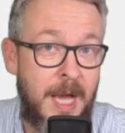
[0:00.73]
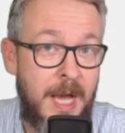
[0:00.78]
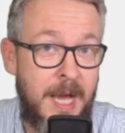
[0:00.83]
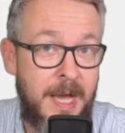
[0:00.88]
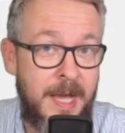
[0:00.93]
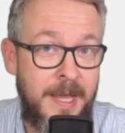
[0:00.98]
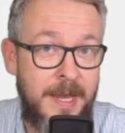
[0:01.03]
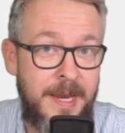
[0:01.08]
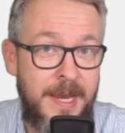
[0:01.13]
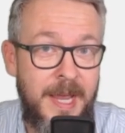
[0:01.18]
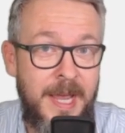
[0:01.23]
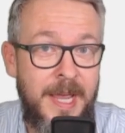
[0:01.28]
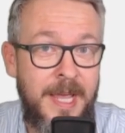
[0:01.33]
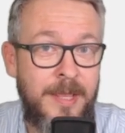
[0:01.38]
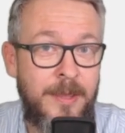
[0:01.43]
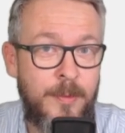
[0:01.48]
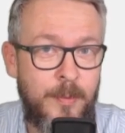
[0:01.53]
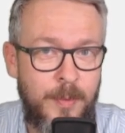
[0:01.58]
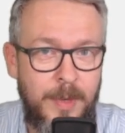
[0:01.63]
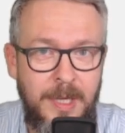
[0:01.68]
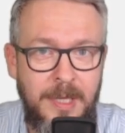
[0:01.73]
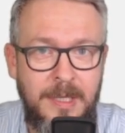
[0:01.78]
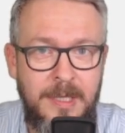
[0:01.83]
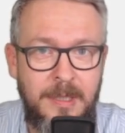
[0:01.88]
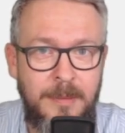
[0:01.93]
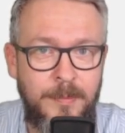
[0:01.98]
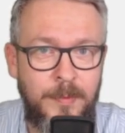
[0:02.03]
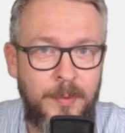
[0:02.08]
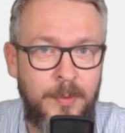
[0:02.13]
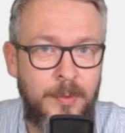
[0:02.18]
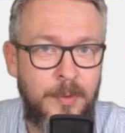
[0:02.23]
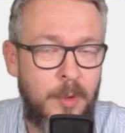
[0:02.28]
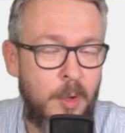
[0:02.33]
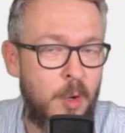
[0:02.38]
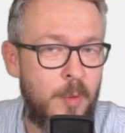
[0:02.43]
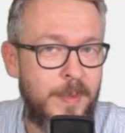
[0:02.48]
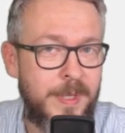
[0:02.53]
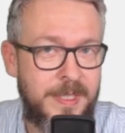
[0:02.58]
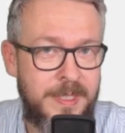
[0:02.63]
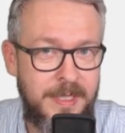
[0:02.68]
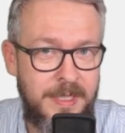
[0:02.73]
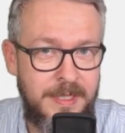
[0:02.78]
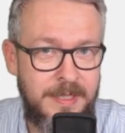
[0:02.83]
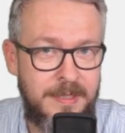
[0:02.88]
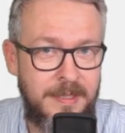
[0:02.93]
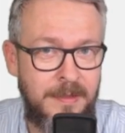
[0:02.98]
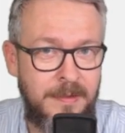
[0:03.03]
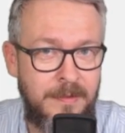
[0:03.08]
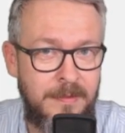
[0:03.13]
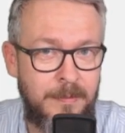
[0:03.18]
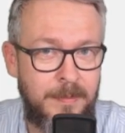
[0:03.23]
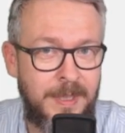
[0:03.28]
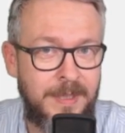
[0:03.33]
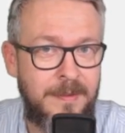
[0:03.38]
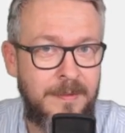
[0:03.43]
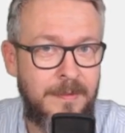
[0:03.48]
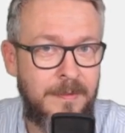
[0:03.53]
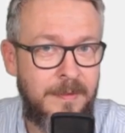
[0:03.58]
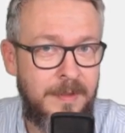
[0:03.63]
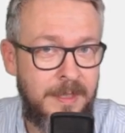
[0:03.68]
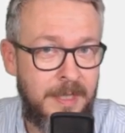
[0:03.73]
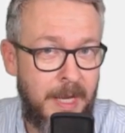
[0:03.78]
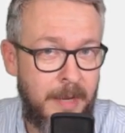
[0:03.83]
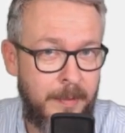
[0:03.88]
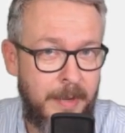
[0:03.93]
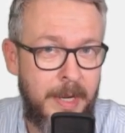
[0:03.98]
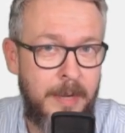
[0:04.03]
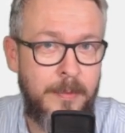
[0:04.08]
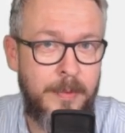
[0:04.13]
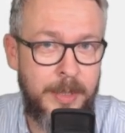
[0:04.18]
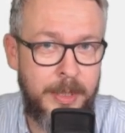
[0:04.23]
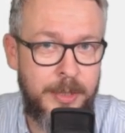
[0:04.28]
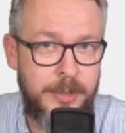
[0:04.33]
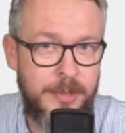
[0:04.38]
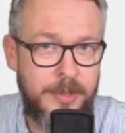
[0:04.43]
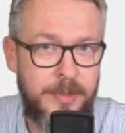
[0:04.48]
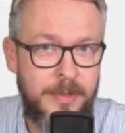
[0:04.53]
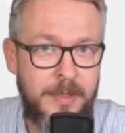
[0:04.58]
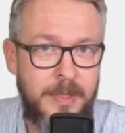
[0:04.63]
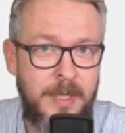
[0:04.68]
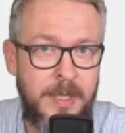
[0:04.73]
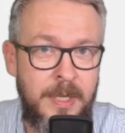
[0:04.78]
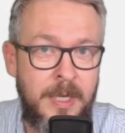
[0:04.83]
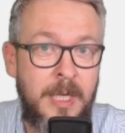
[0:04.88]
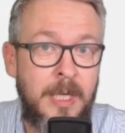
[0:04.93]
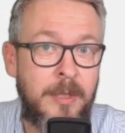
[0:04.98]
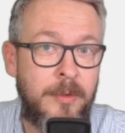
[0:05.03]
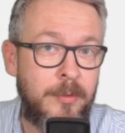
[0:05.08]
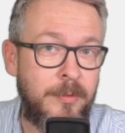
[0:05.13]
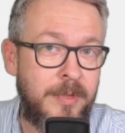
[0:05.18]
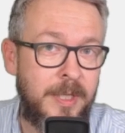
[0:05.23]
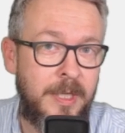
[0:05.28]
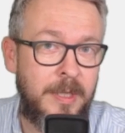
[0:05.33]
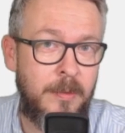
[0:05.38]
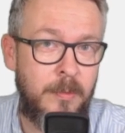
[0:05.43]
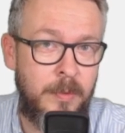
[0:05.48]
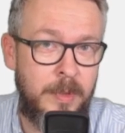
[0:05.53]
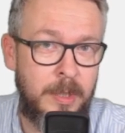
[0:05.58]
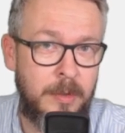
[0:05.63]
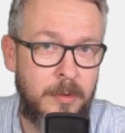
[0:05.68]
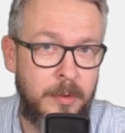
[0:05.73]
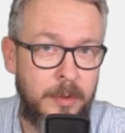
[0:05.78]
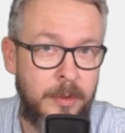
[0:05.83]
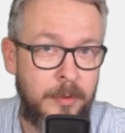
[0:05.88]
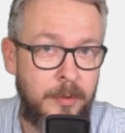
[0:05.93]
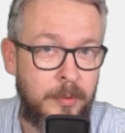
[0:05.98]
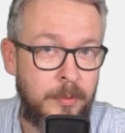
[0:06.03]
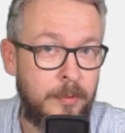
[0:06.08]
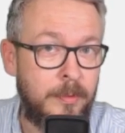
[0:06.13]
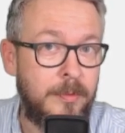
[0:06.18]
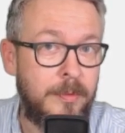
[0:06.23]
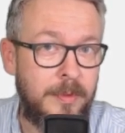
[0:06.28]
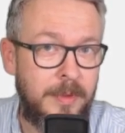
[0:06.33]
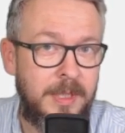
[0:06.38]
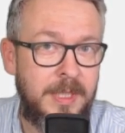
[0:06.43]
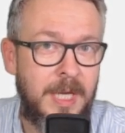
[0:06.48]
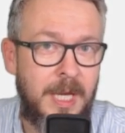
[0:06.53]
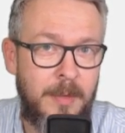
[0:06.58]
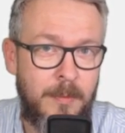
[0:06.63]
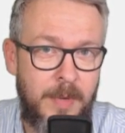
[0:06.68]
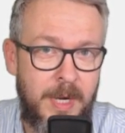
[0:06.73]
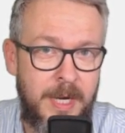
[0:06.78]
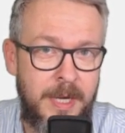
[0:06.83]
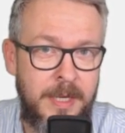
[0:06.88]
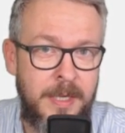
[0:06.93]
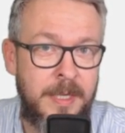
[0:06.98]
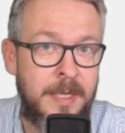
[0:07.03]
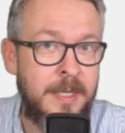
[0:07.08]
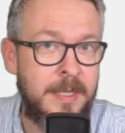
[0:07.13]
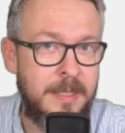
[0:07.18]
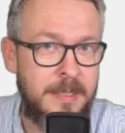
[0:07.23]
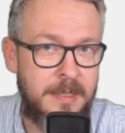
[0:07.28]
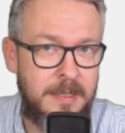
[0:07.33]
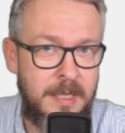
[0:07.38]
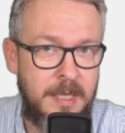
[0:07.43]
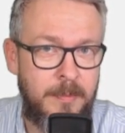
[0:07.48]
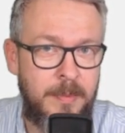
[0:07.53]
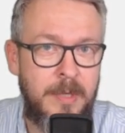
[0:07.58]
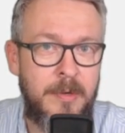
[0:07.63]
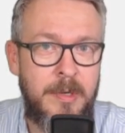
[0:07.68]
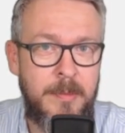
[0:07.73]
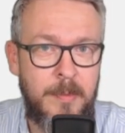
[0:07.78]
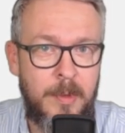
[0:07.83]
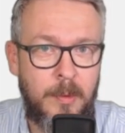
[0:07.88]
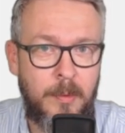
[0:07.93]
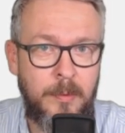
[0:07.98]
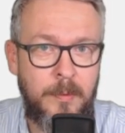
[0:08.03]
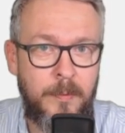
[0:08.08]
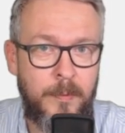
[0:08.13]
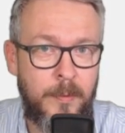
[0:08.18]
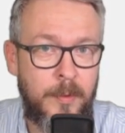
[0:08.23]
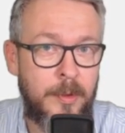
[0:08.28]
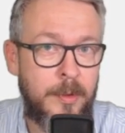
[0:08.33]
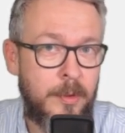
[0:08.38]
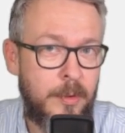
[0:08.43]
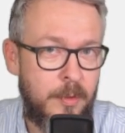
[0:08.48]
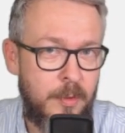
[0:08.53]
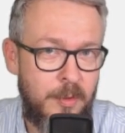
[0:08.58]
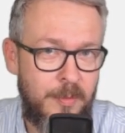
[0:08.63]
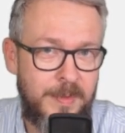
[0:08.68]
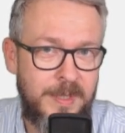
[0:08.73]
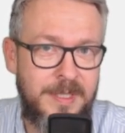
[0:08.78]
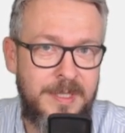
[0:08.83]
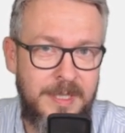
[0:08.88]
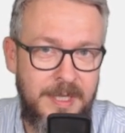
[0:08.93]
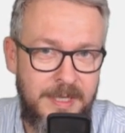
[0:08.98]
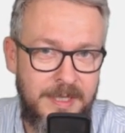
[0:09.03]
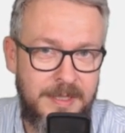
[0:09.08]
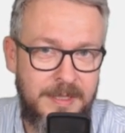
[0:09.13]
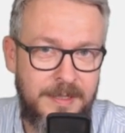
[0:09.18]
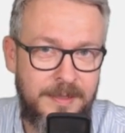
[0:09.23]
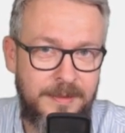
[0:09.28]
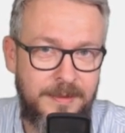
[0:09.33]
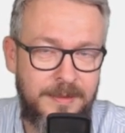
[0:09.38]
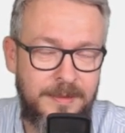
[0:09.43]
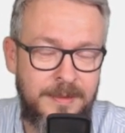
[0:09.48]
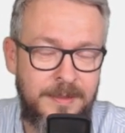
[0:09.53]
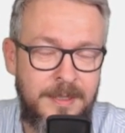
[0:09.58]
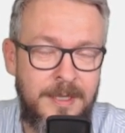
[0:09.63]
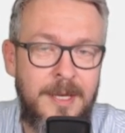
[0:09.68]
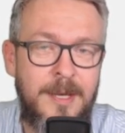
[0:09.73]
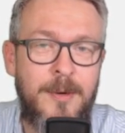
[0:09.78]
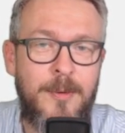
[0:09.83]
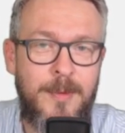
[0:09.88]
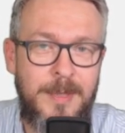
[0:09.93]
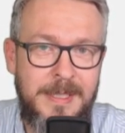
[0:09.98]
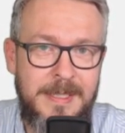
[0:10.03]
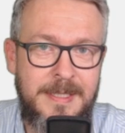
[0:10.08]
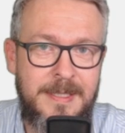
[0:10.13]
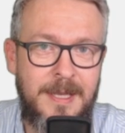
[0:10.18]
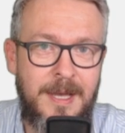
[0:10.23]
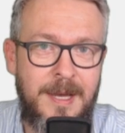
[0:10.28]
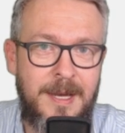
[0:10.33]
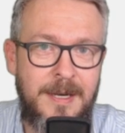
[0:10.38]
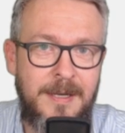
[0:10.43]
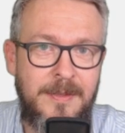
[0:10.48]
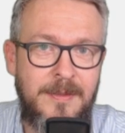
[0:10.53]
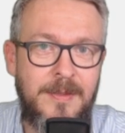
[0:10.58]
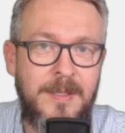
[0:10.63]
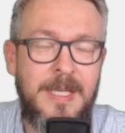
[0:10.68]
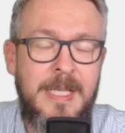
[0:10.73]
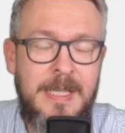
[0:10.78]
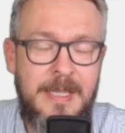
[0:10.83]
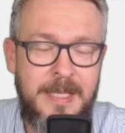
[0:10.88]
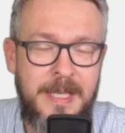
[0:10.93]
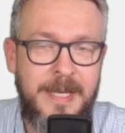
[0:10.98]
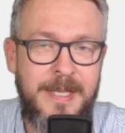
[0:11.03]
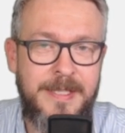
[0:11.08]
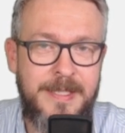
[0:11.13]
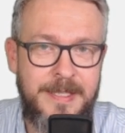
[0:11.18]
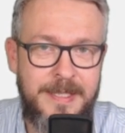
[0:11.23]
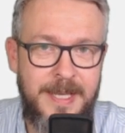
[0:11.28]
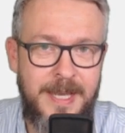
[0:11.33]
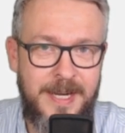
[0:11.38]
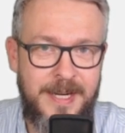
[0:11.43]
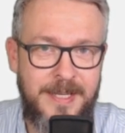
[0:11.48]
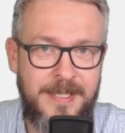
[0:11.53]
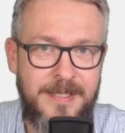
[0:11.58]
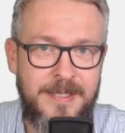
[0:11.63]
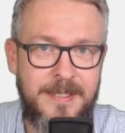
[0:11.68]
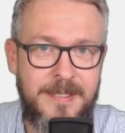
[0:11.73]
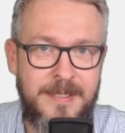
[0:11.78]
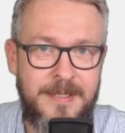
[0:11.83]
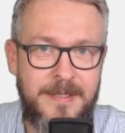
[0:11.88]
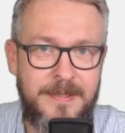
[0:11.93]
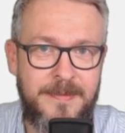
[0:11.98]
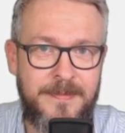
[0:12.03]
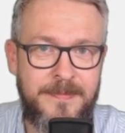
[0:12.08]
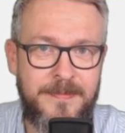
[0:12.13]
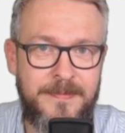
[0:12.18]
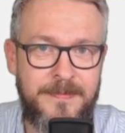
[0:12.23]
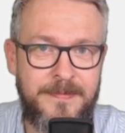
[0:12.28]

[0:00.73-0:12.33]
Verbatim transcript: Hi and welcome to Home Assistant, but D I Y version. Today we are going to D I Y Zigbee remote for Home Assistant. We'll start in ten seconds.